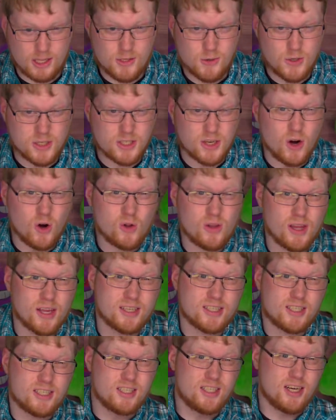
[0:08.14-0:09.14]
Switch OLED
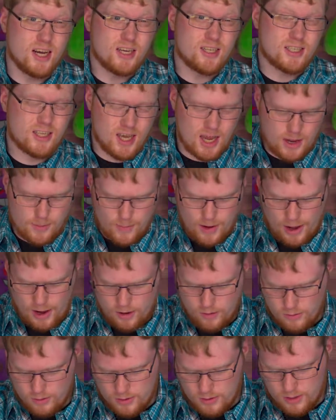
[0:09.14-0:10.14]
just came
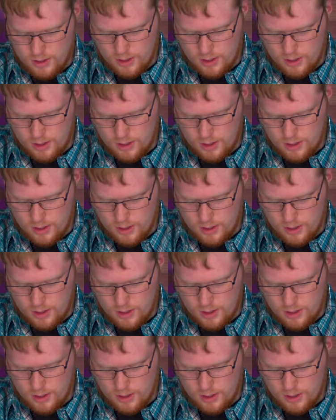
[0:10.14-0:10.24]
out.